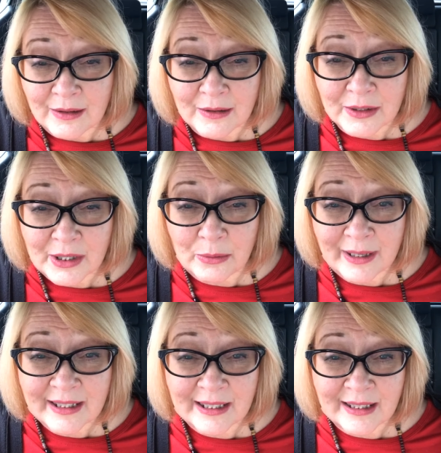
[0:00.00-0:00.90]
So
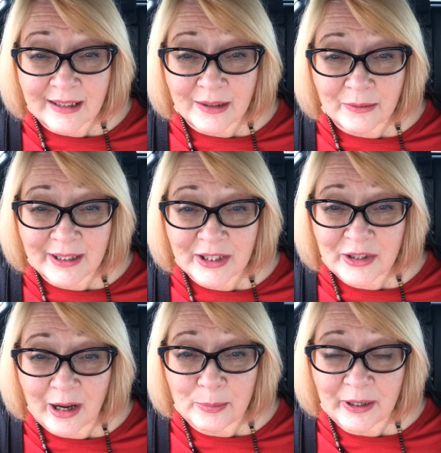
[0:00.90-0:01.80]
what's
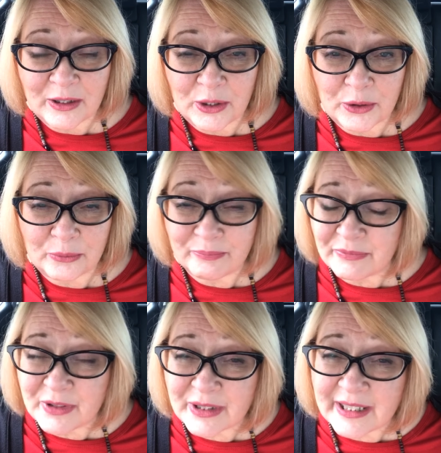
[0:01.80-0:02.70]
stopping you?
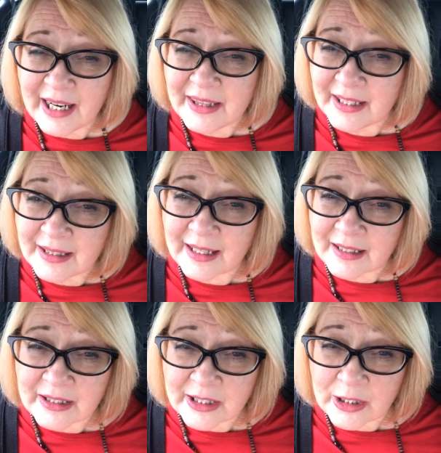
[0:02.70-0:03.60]
There's nothing that
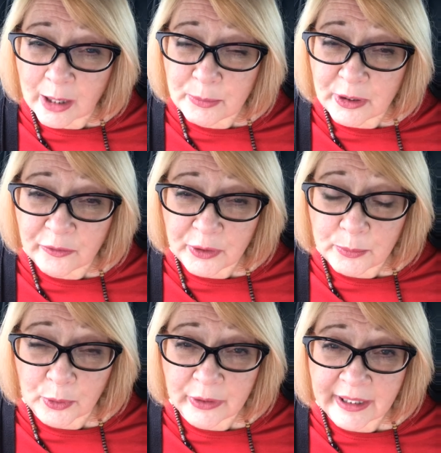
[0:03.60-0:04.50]
can stop you if you're
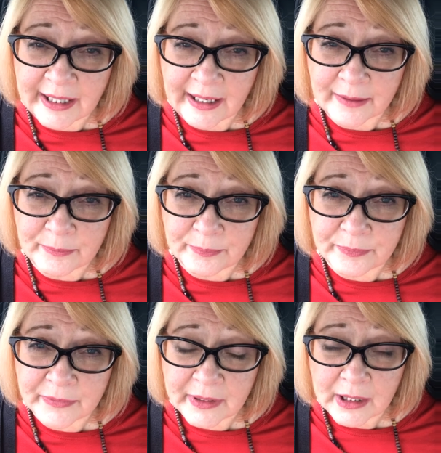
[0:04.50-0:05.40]
born again.
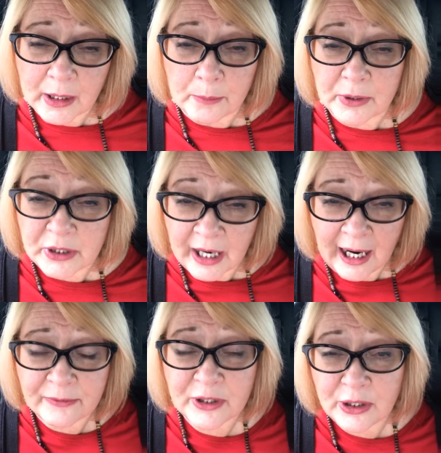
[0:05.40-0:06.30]
But you
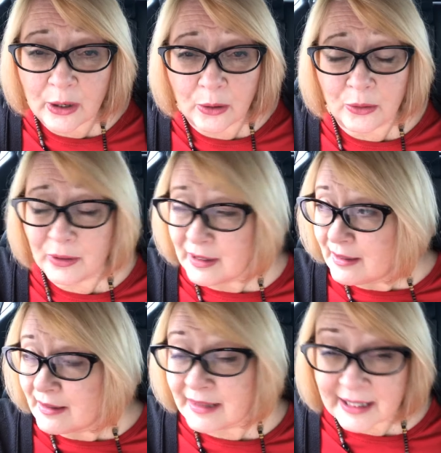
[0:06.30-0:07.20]
have to know
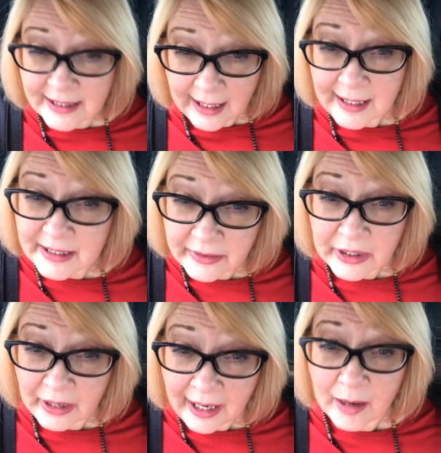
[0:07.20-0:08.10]
the size of
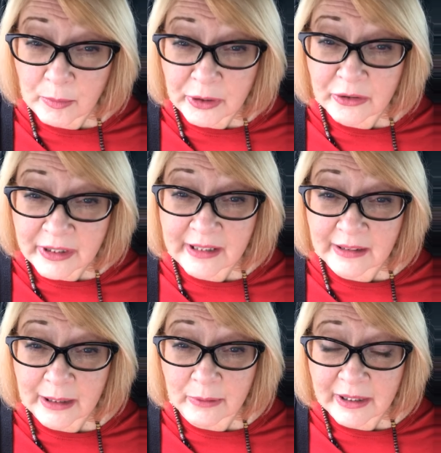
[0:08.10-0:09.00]
your hammer you're
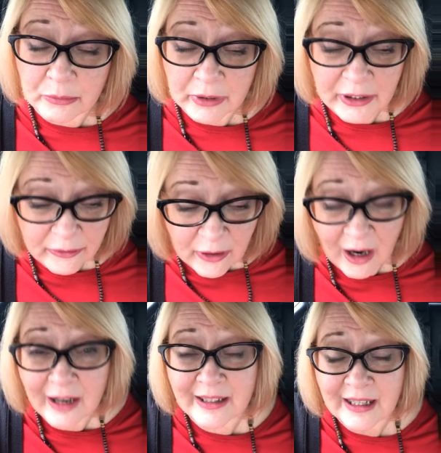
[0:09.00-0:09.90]
dealing with. When you've
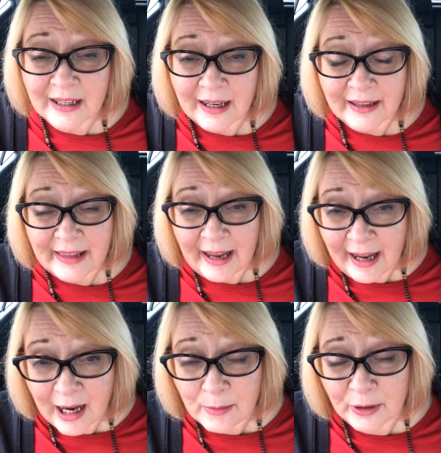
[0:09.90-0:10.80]
got the
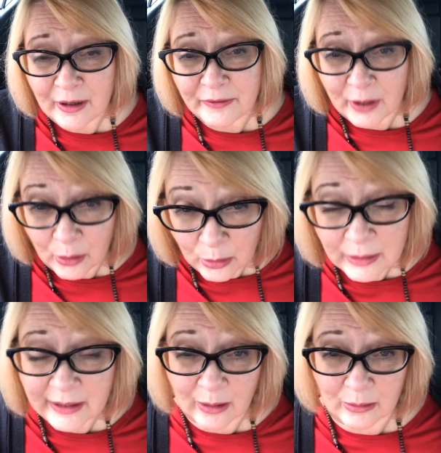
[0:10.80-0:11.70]
hammer of the
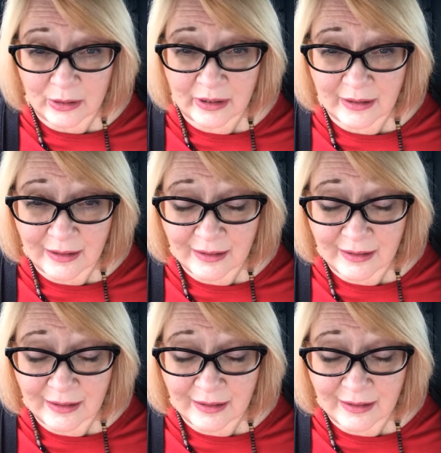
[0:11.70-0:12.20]
Holy Ghost,